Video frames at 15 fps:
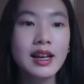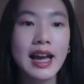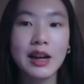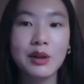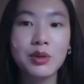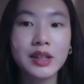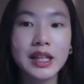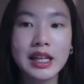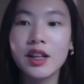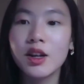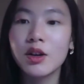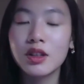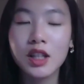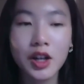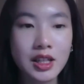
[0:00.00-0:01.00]
and really,
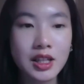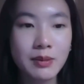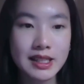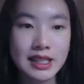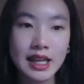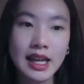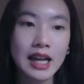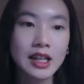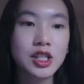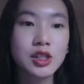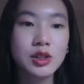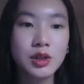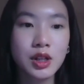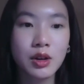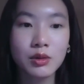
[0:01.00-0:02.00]
learn the best I can
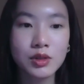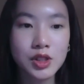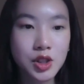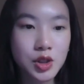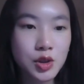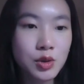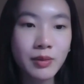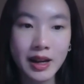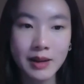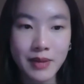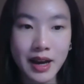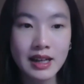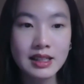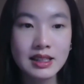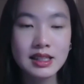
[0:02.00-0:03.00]
to, do my
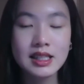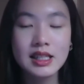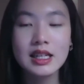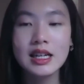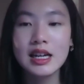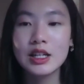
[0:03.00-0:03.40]
best.